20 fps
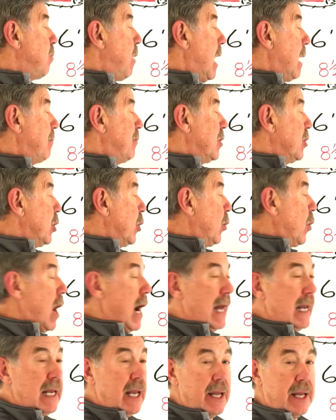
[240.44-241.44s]
popular
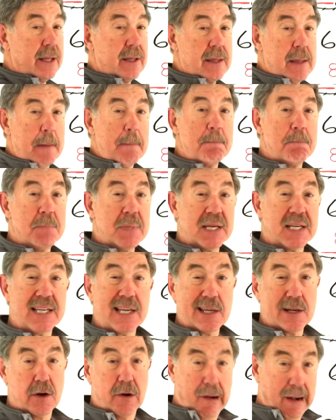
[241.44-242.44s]
rod length,
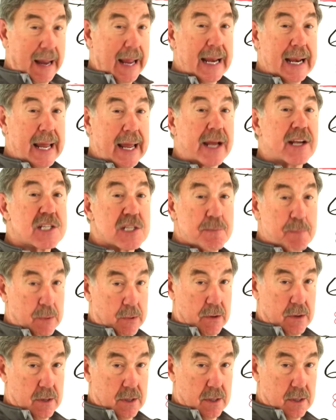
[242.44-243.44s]
beginner and
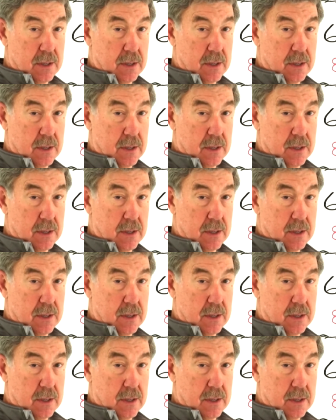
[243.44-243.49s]
expert,